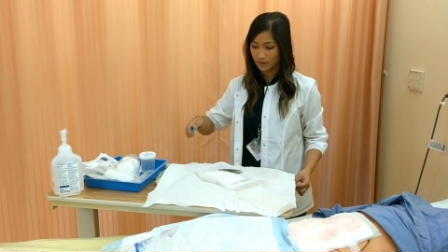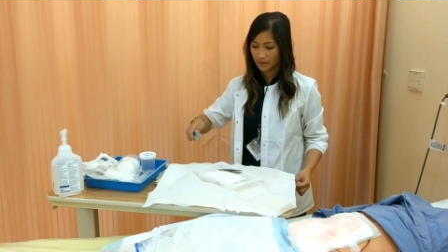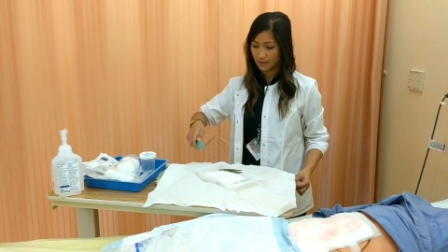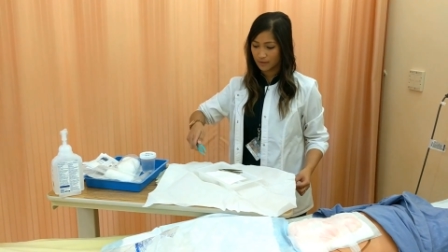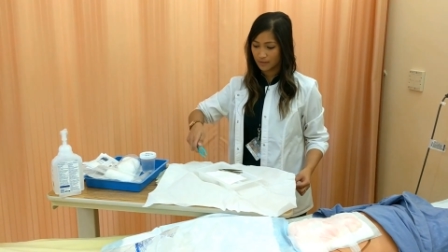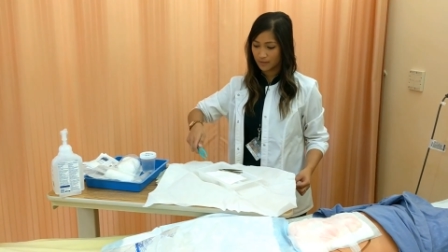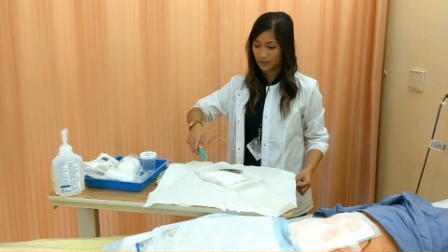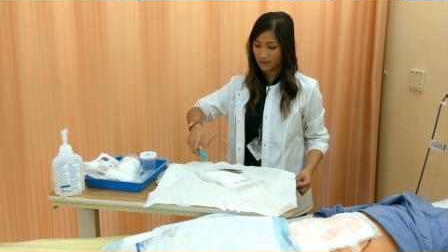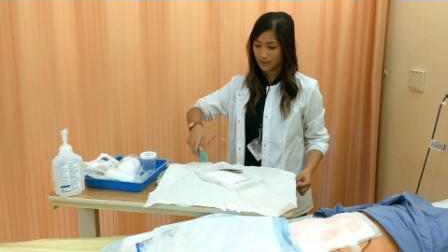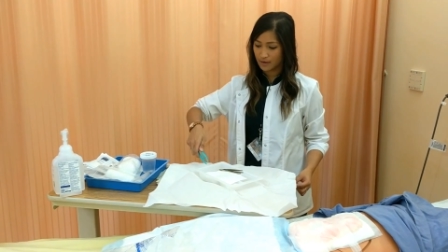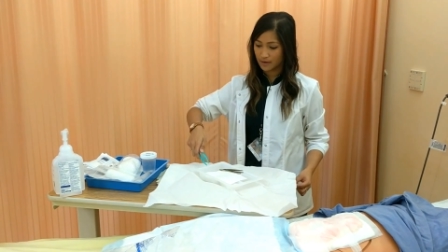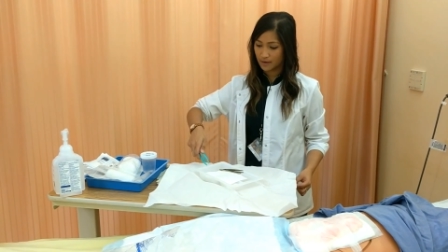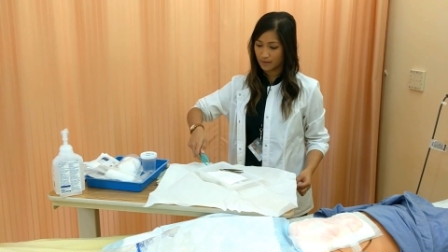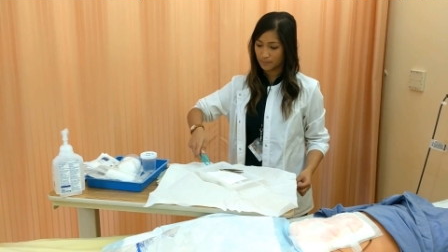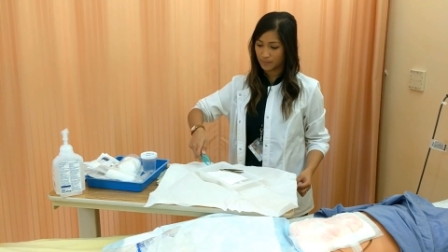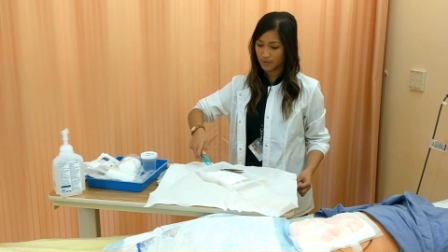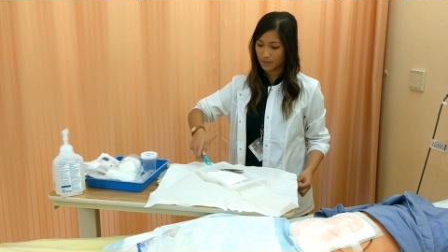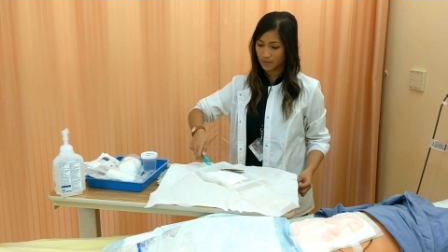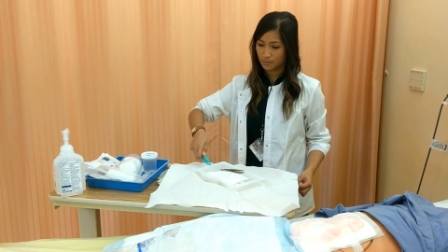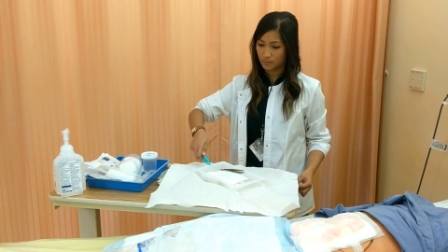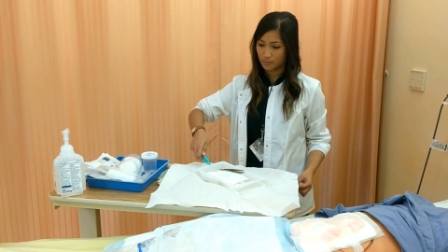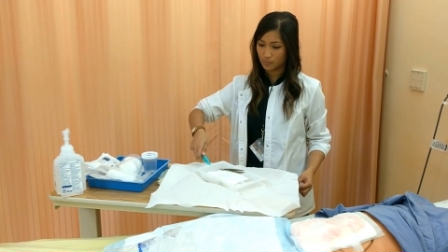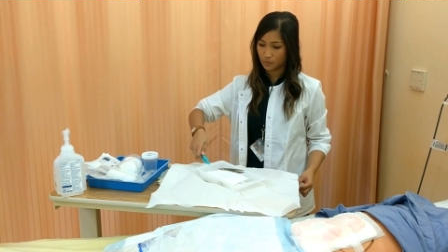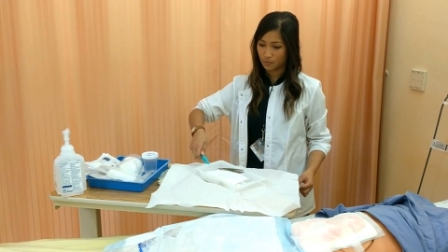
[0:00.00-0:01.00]
And then I'm going
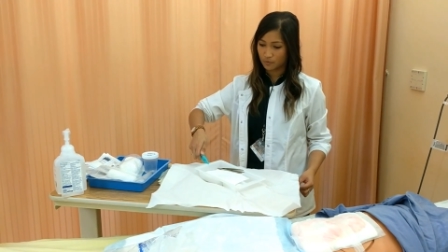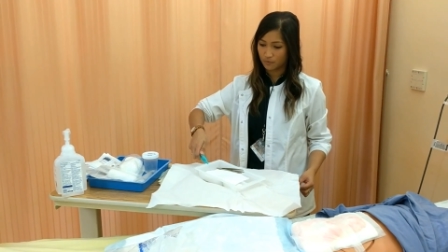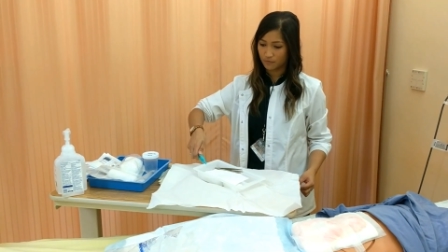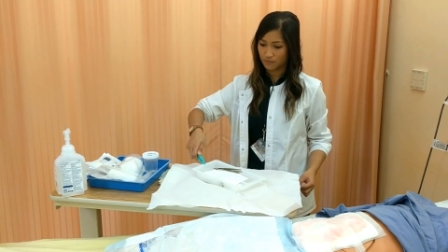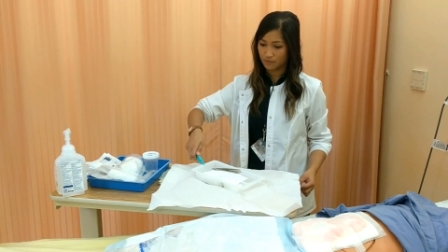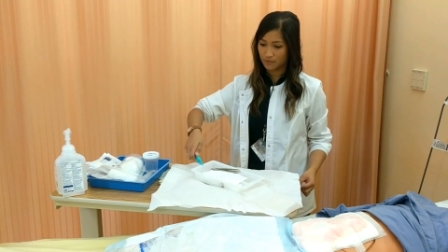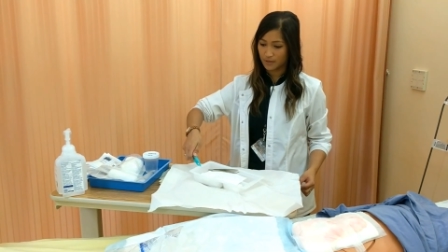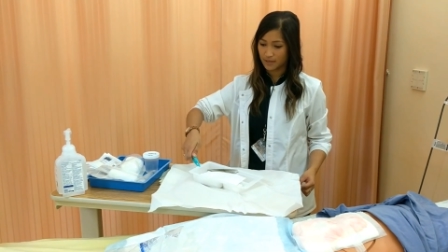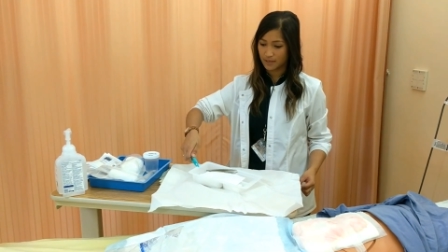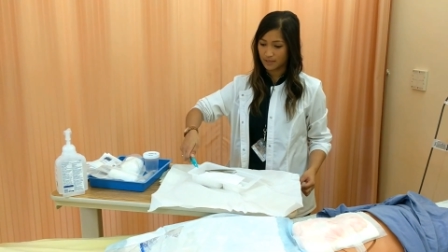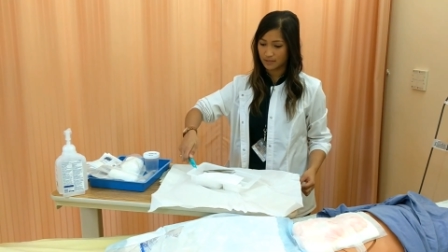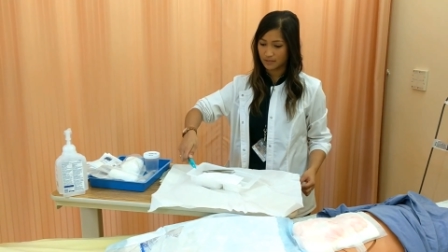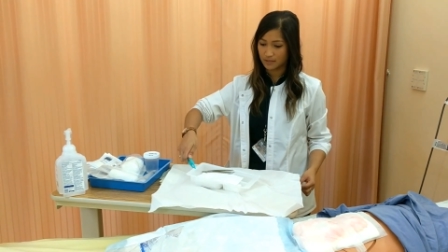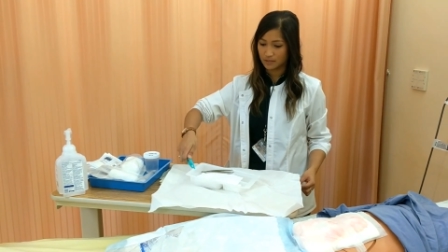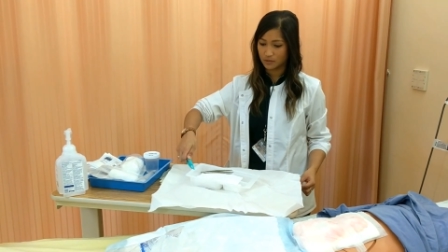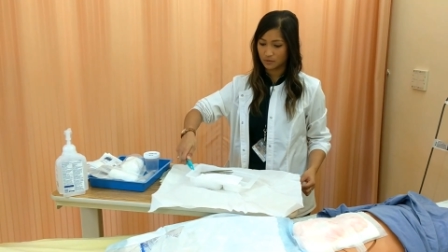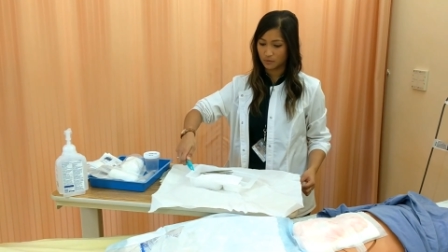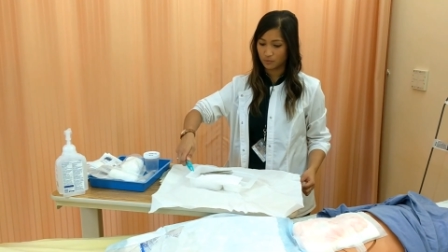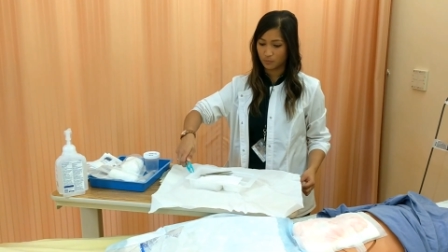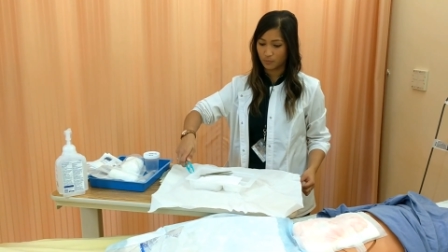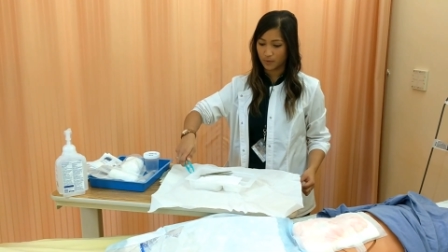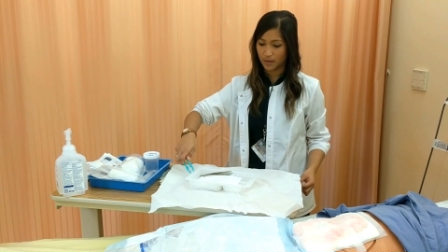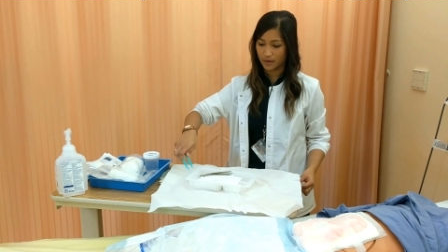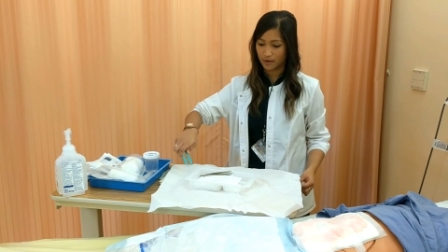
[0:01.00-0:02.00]
to move this to
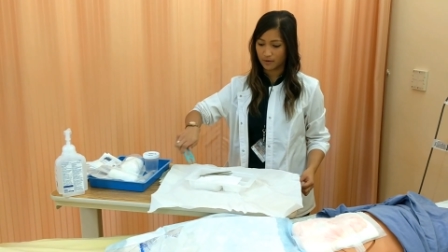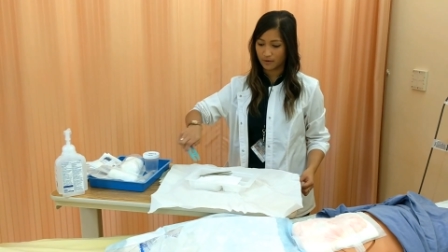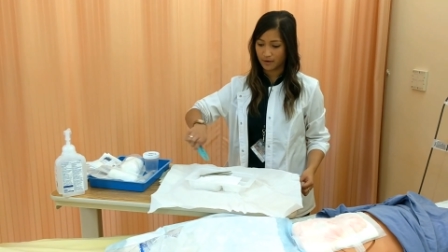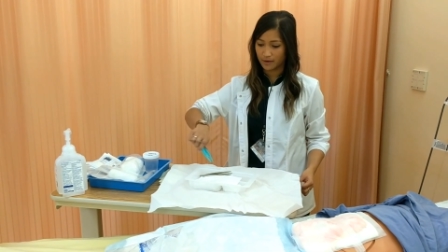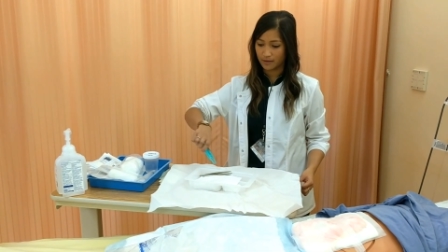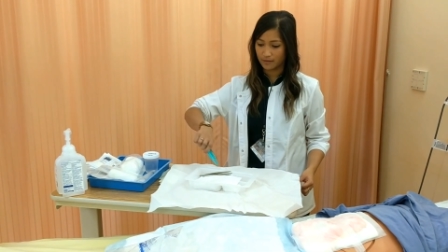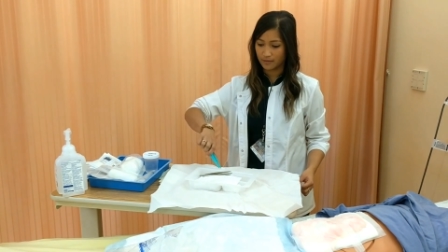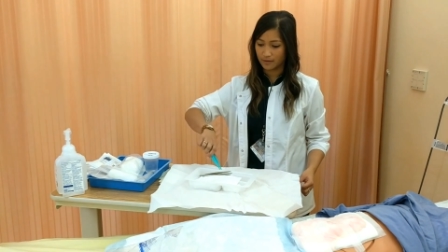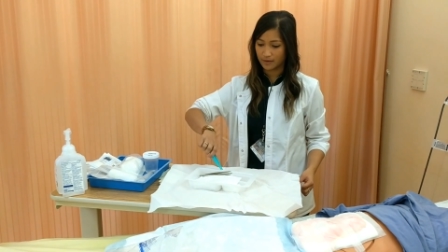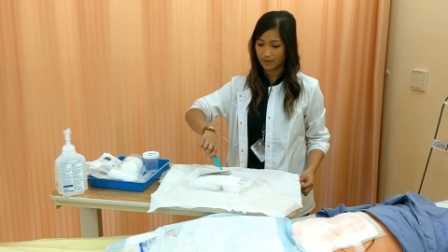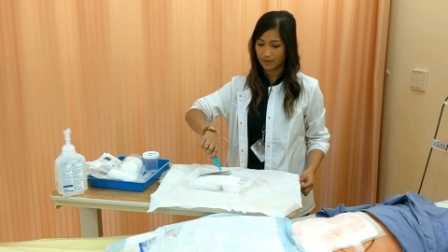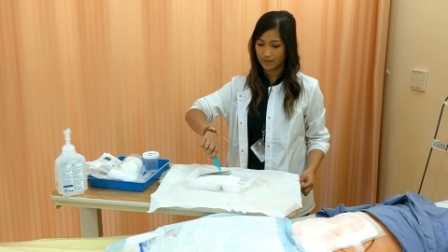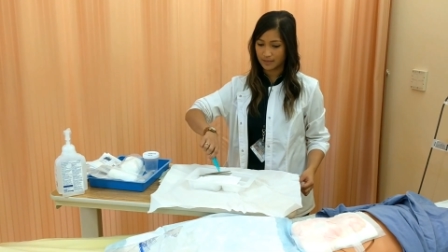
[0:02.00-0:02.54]
where I think